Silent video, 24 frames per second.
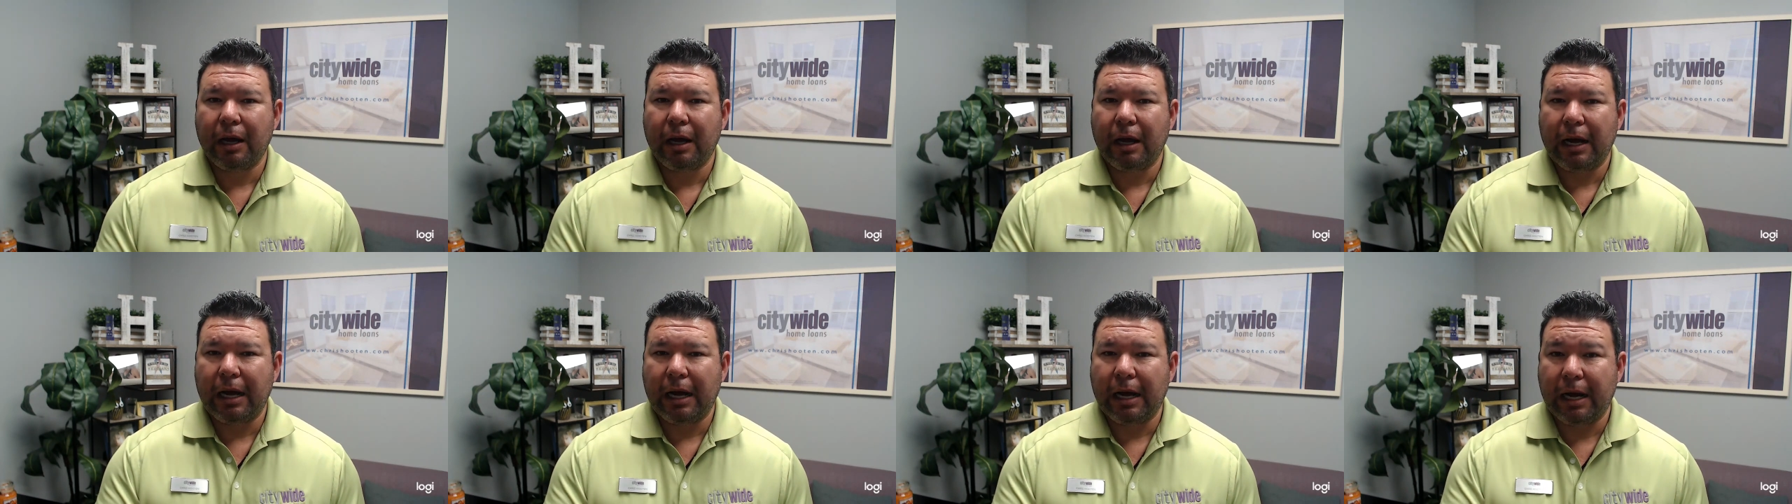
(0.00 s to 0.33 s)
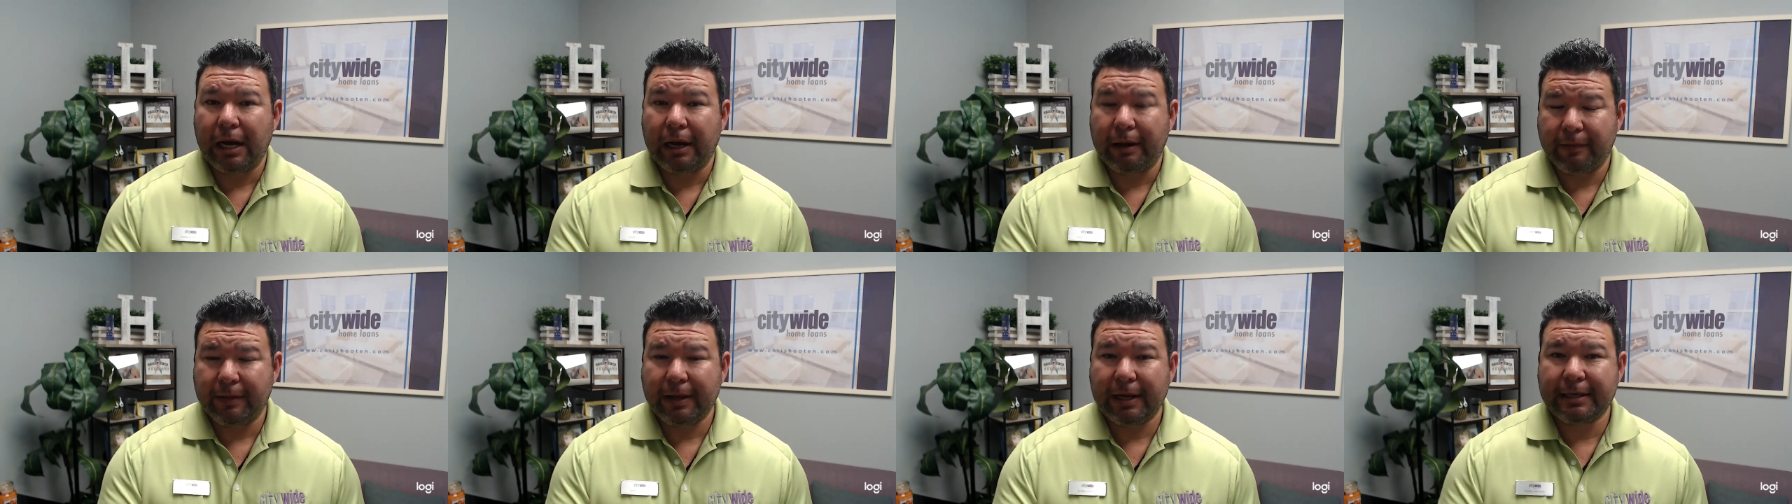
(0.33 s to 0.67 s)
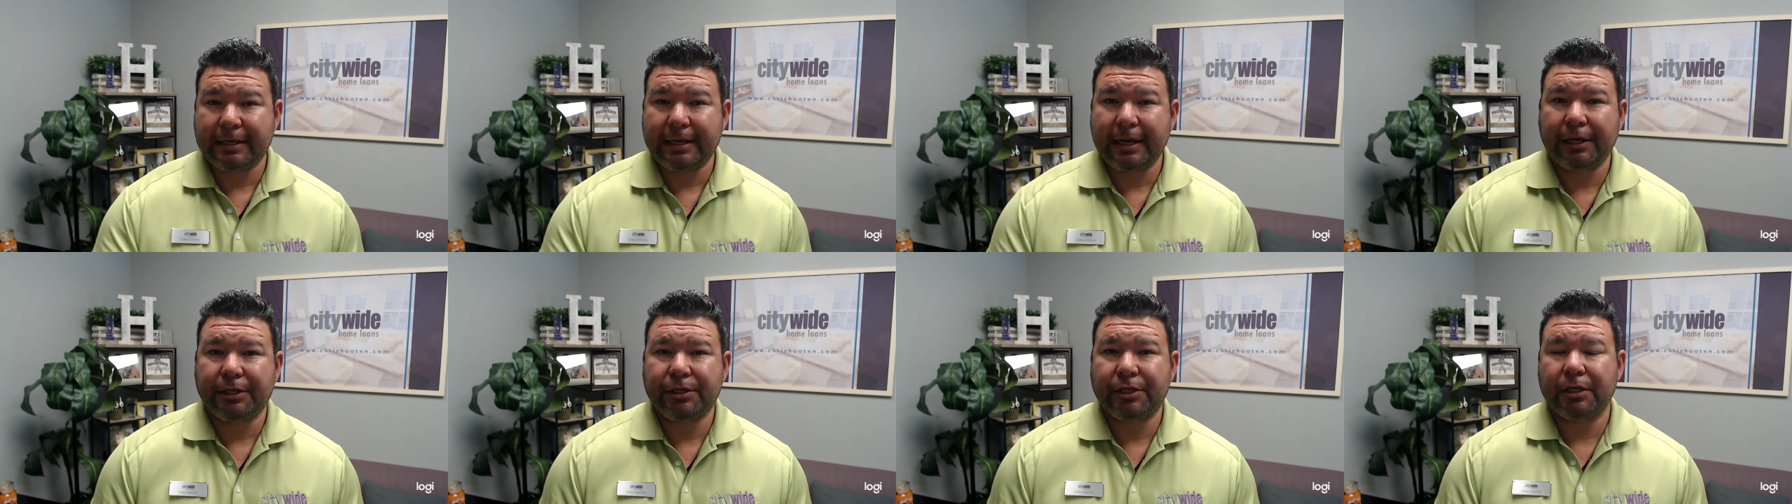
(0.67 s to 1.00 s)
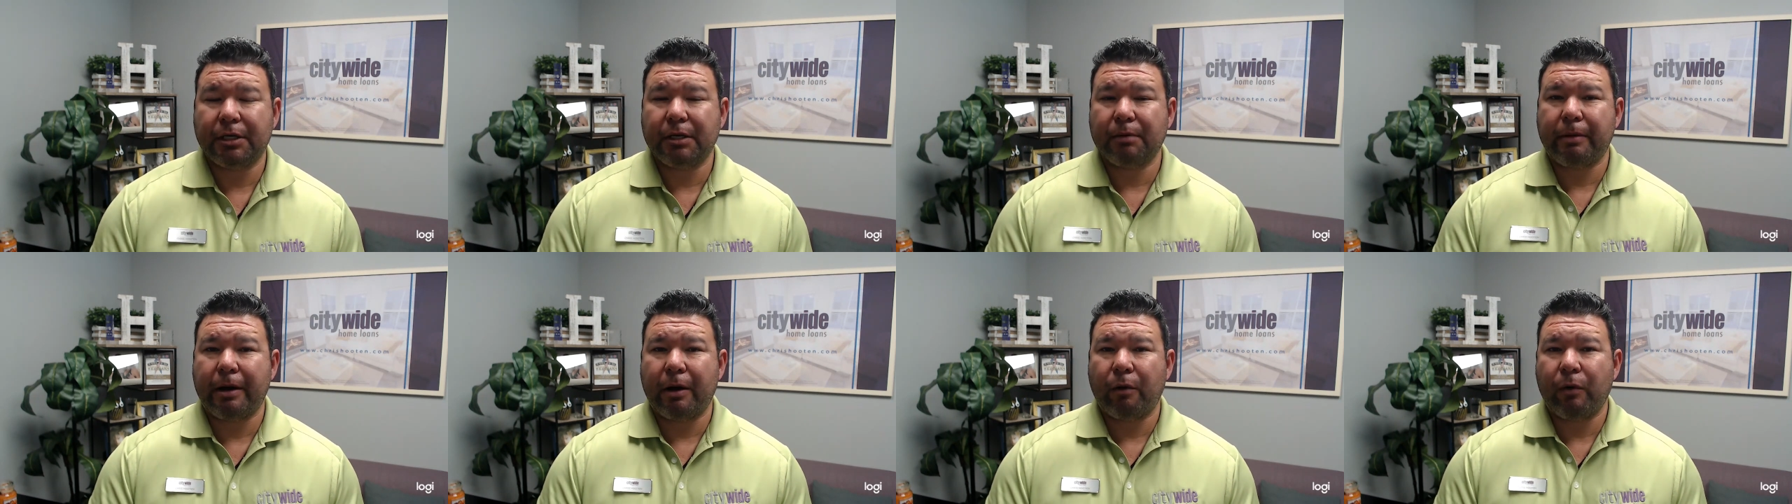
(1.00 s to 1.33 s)
Uh, that takes you to
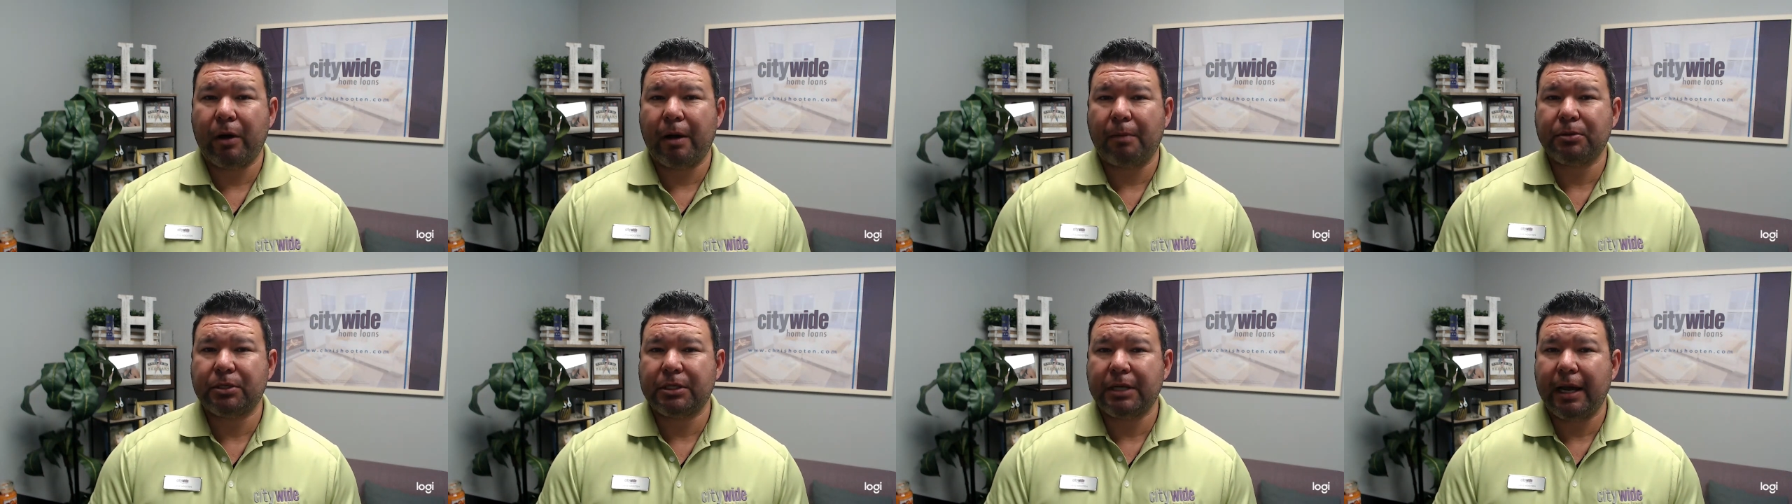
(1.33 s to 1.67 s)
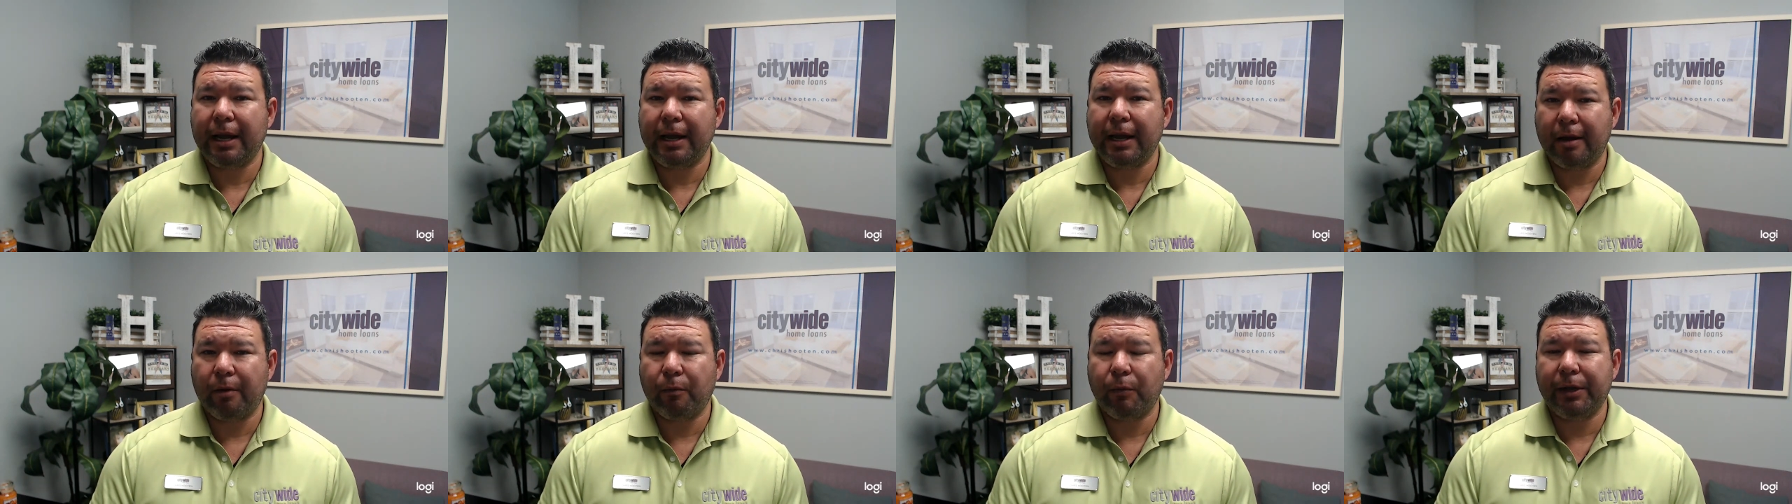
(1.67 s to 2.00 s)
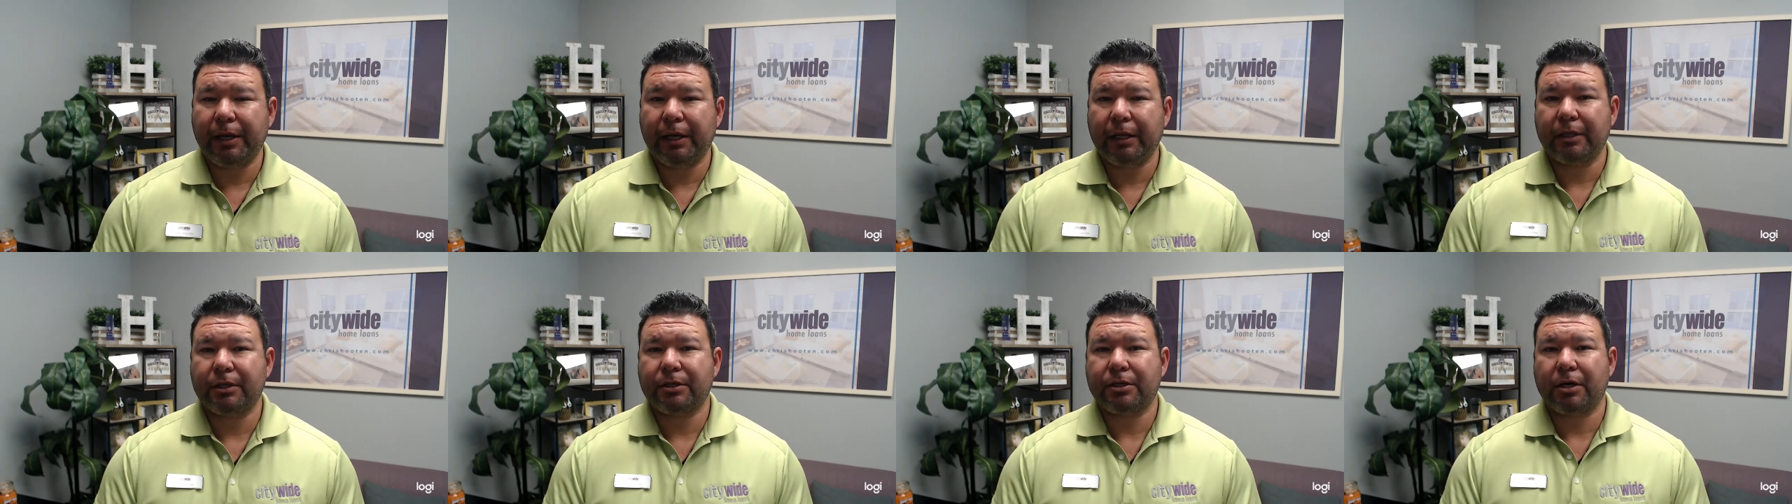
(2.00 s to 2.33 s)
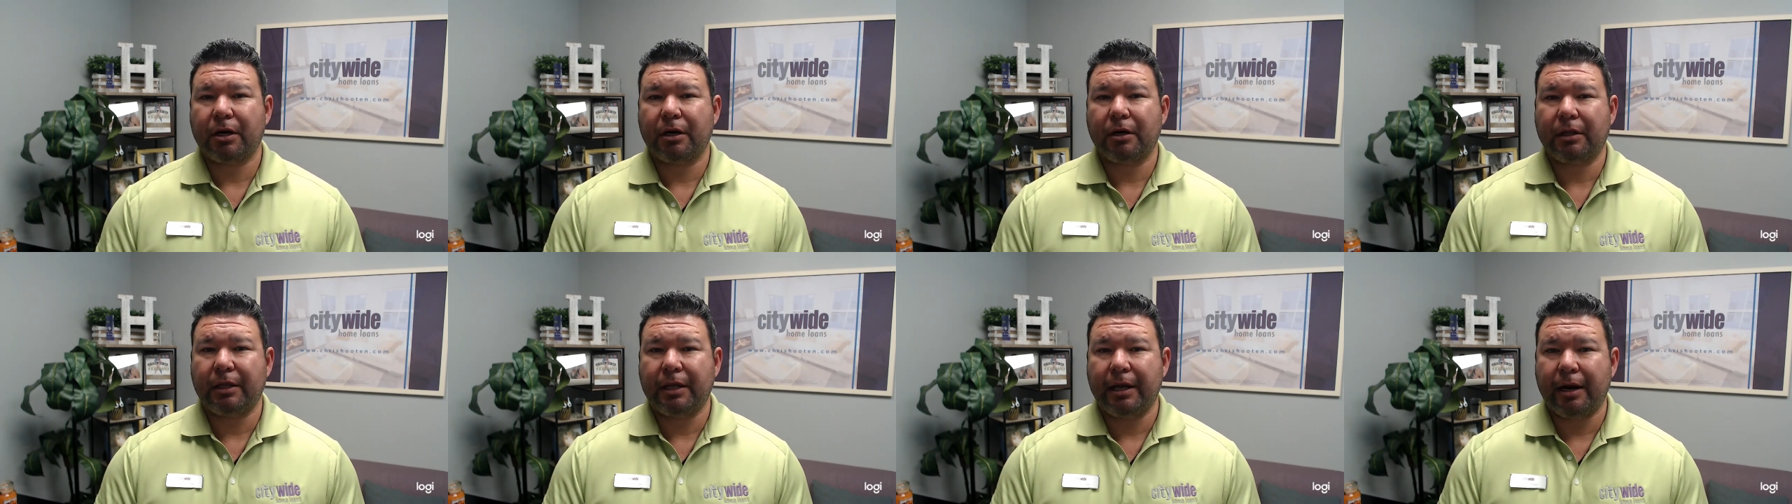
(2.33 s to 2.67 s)
my website and we can
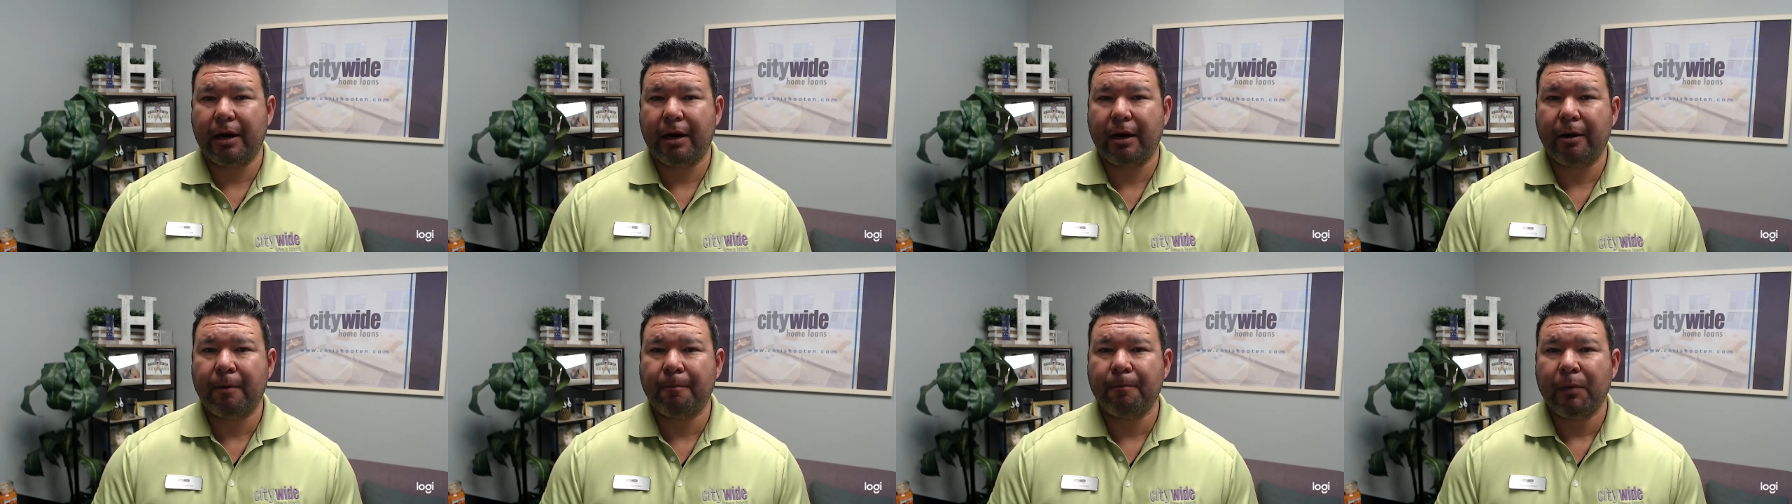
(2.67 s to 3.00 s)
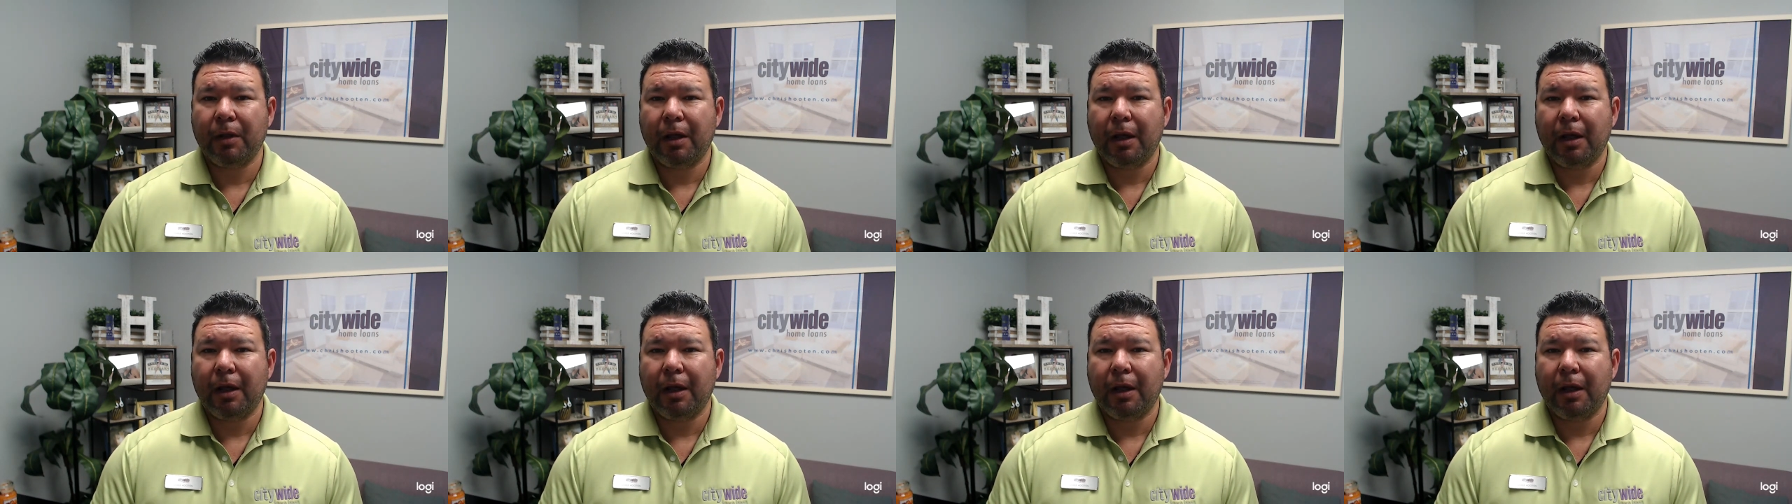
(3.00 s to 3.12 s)
start there.